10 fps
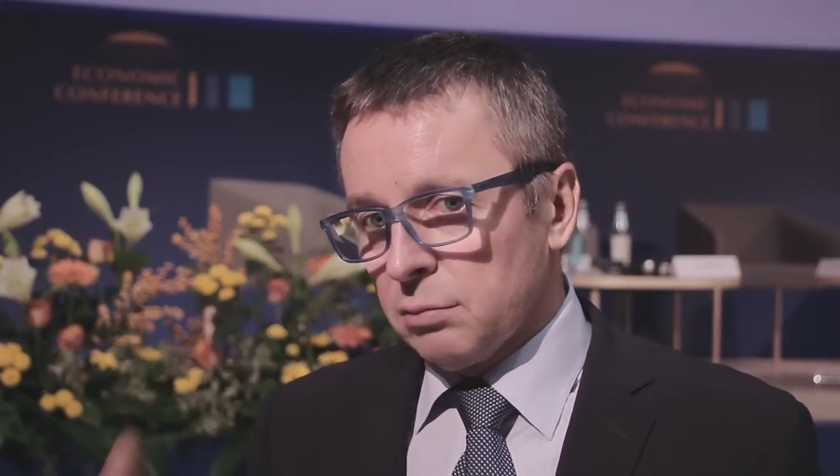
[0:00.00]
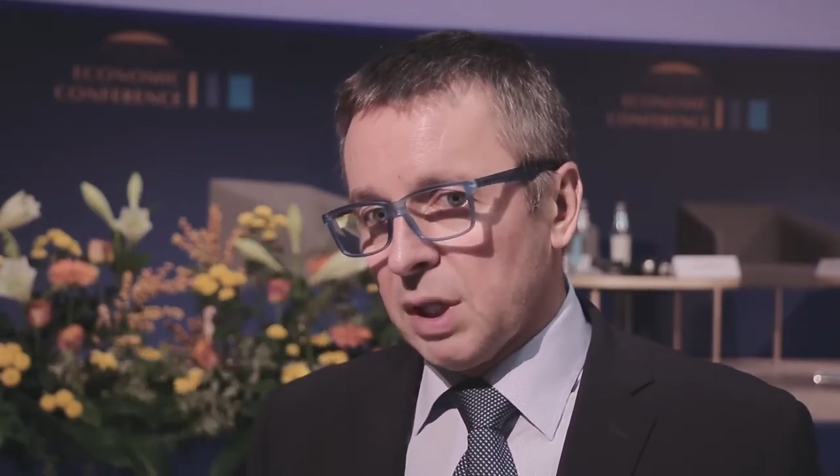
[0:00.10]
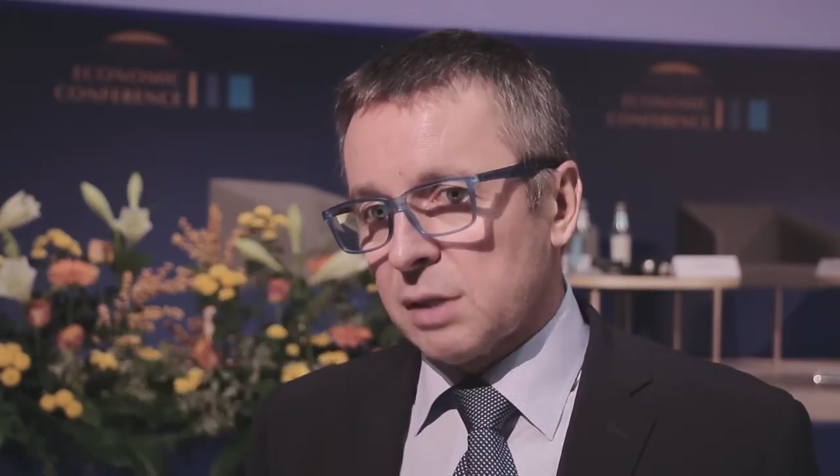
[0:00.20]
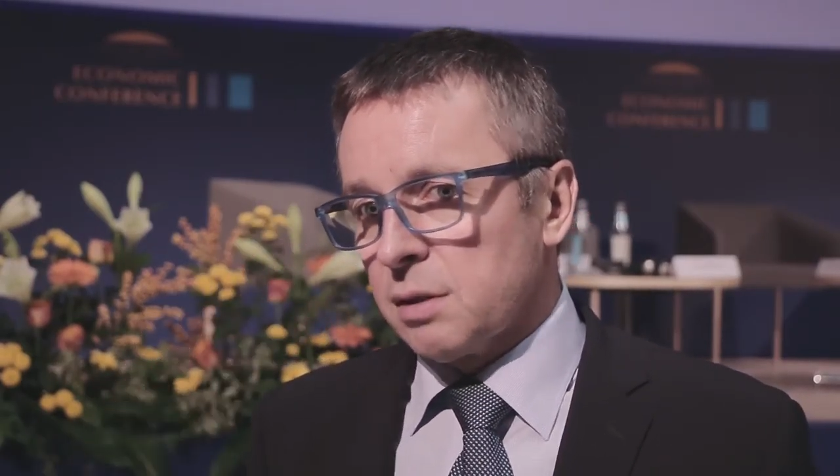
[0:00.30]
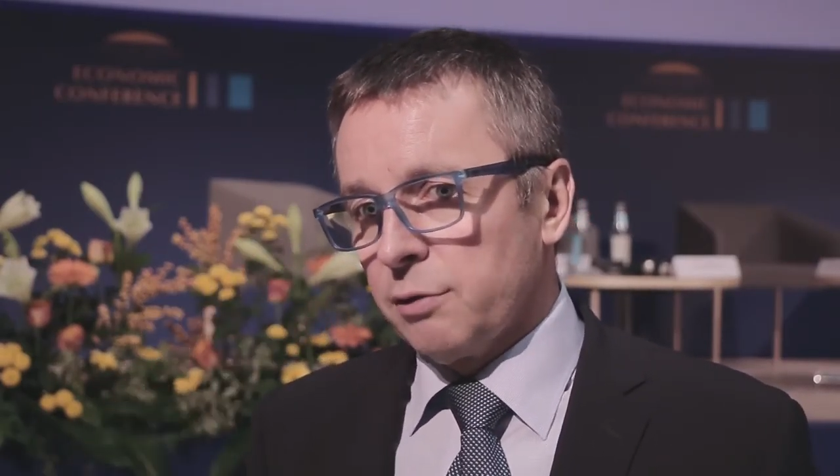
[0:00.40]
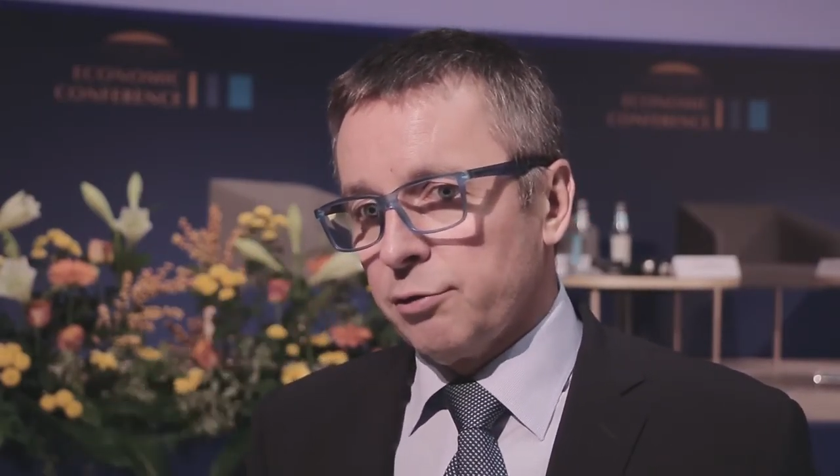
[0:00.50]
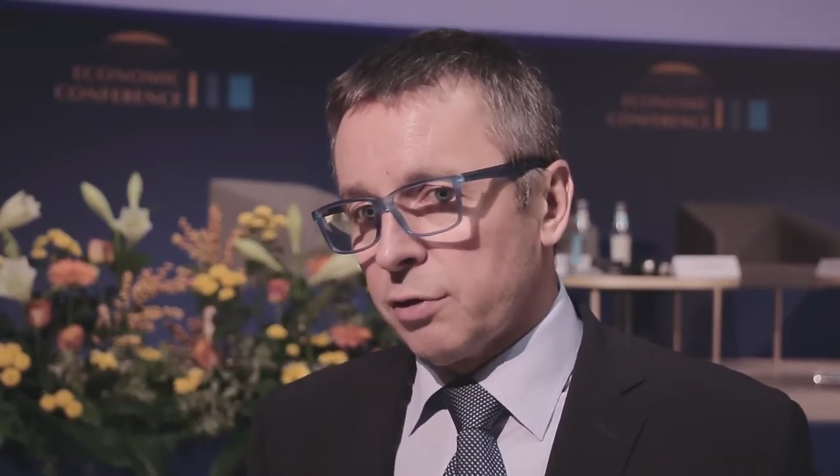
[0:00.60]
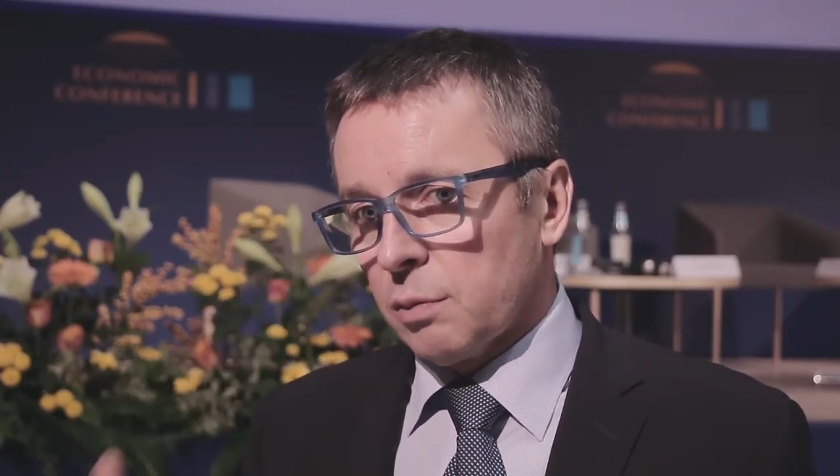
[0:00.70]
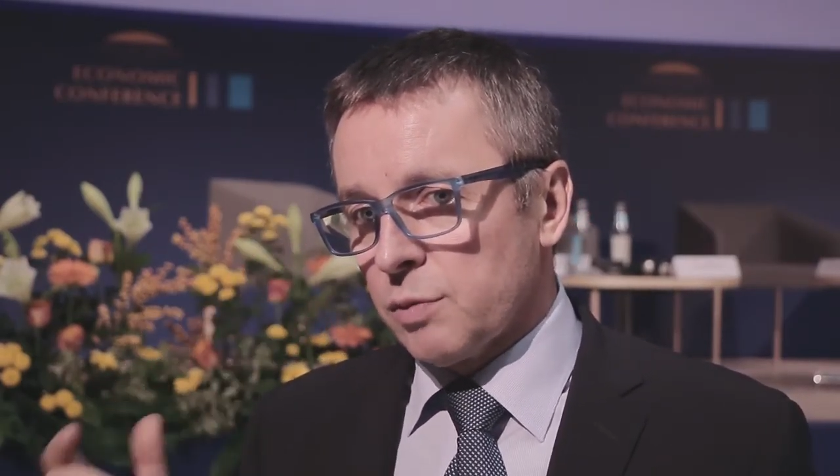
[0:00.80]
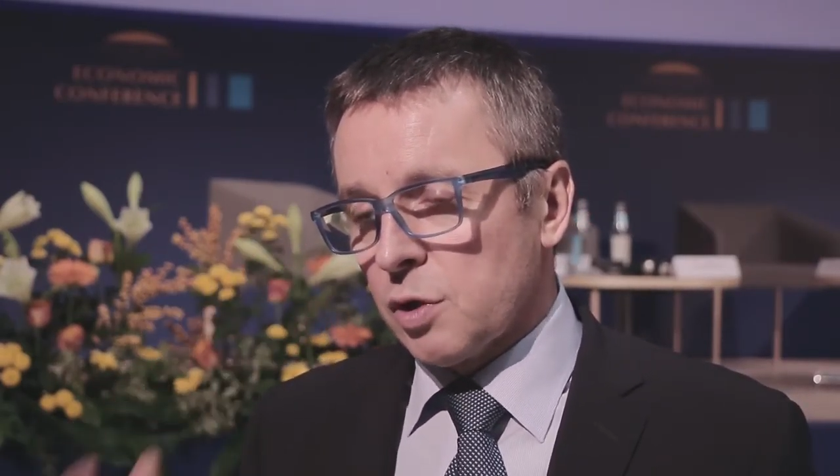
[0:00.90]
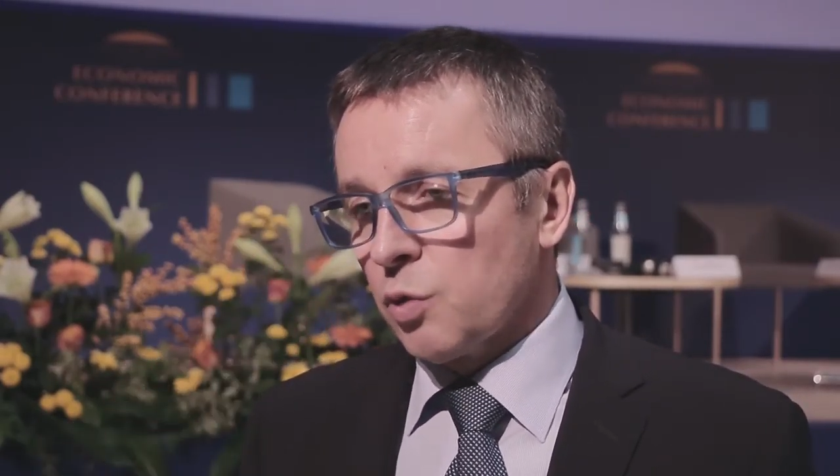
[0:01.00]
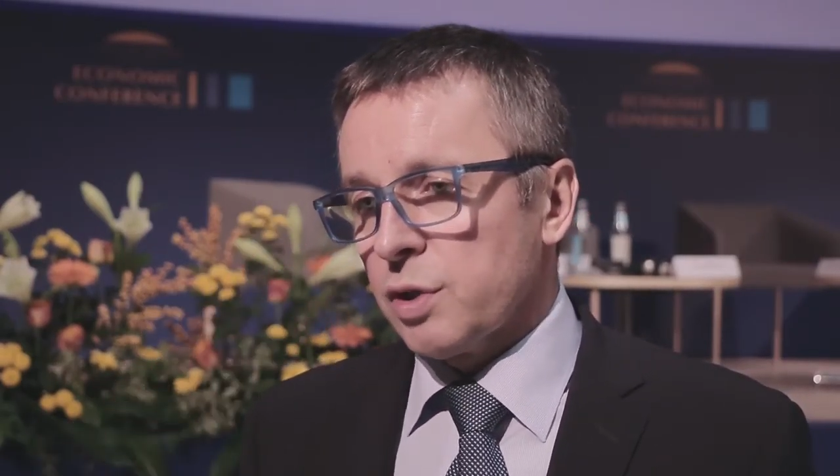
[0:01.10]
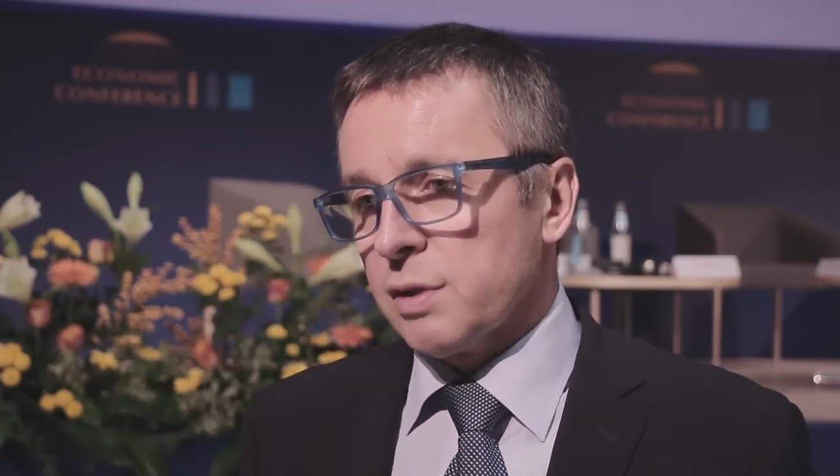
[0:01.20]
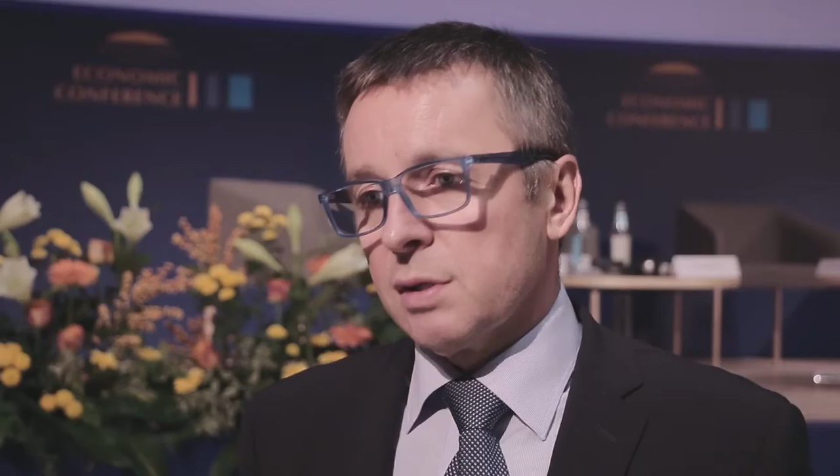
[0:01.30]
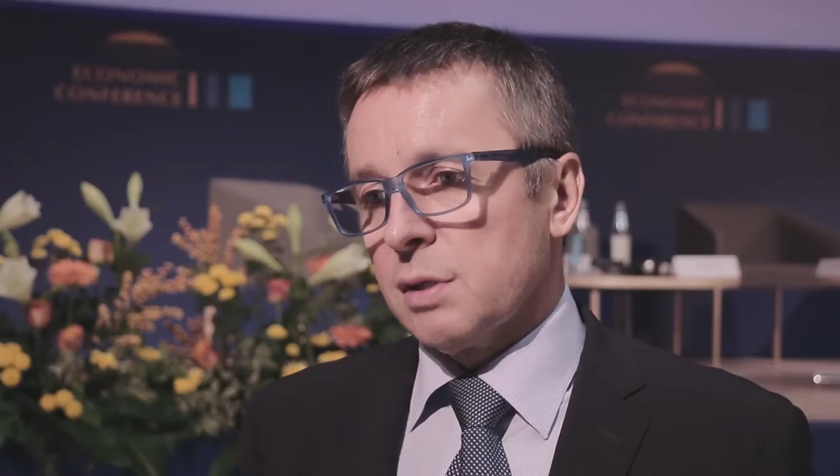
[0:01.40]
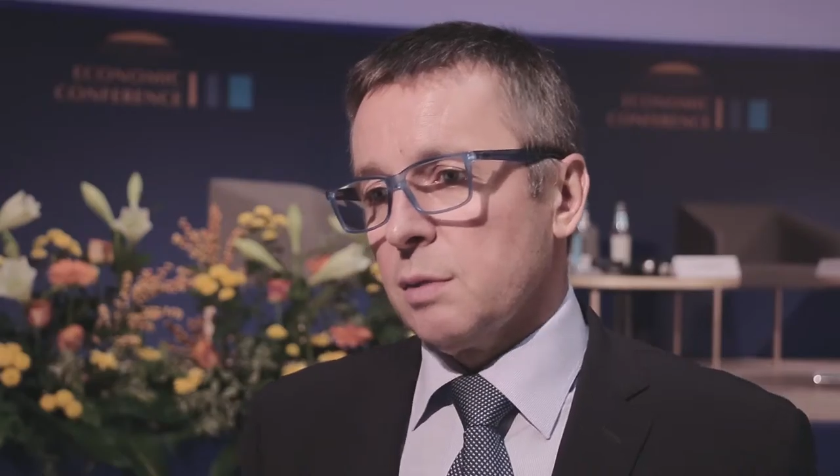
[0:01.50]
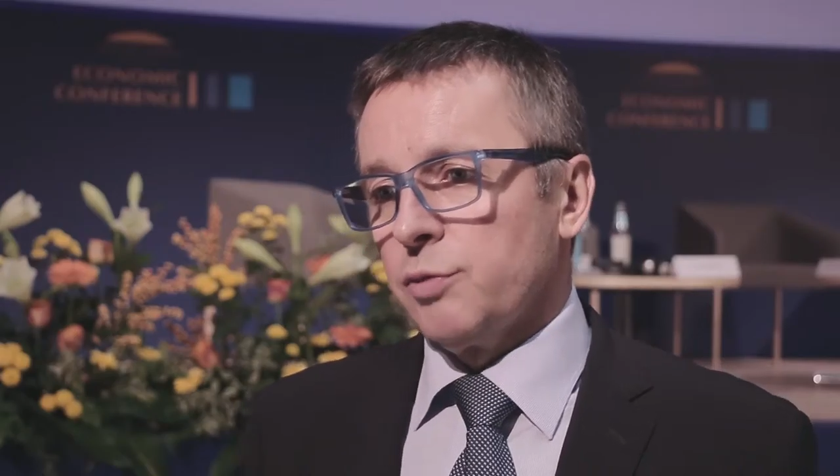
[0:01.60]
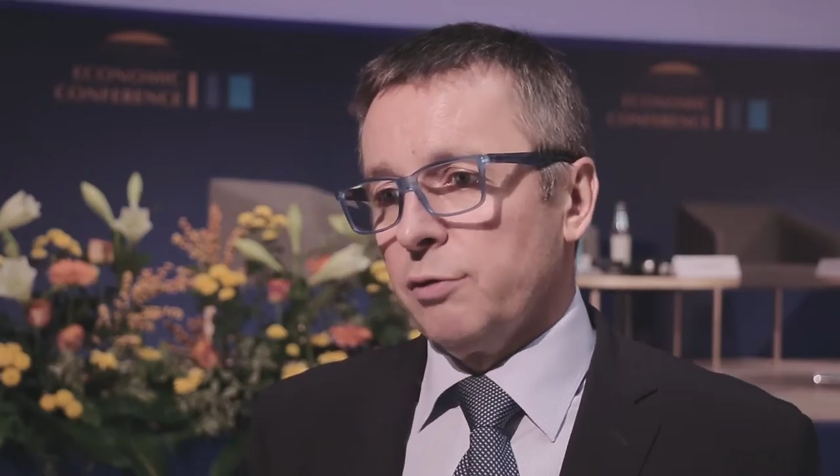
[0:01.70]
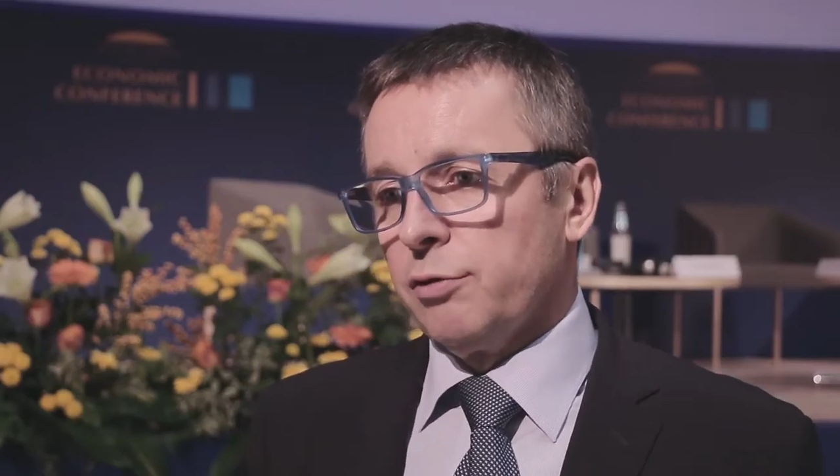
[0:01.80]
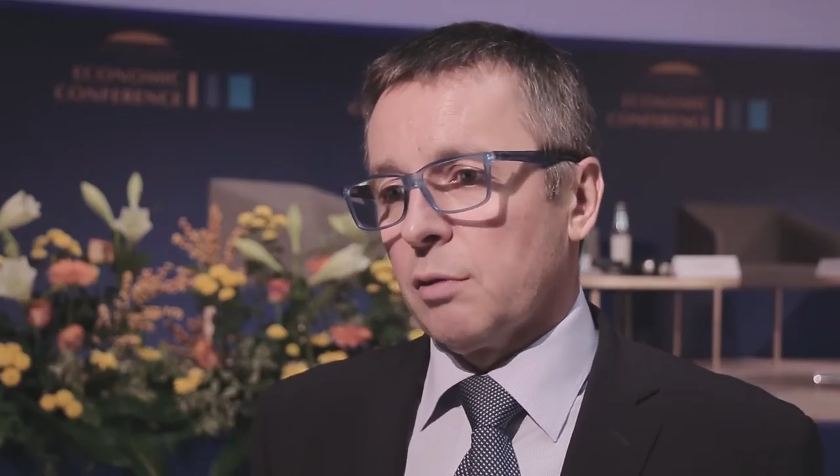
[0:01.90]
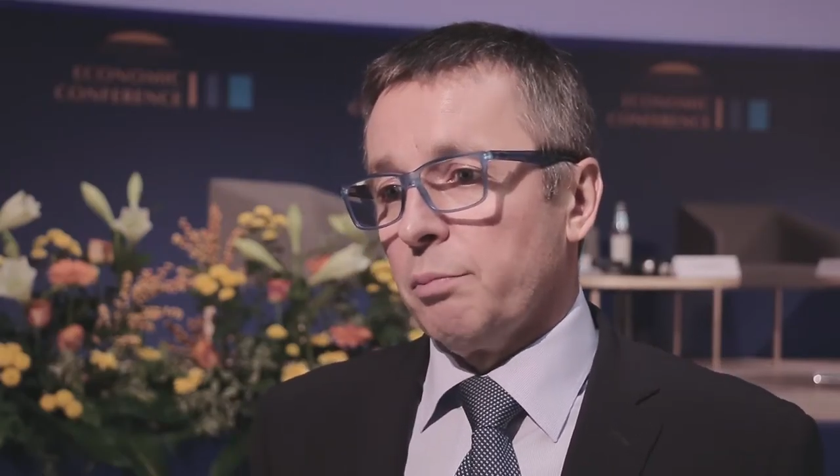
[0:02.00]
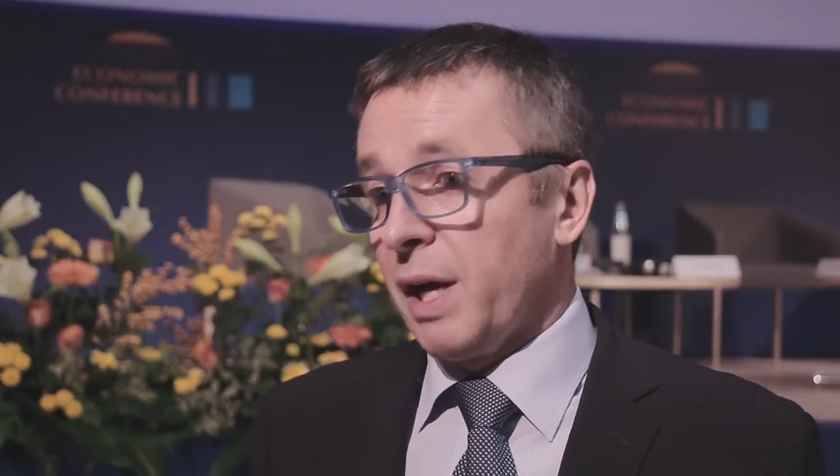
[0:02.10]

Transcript: tax reform, social system reform,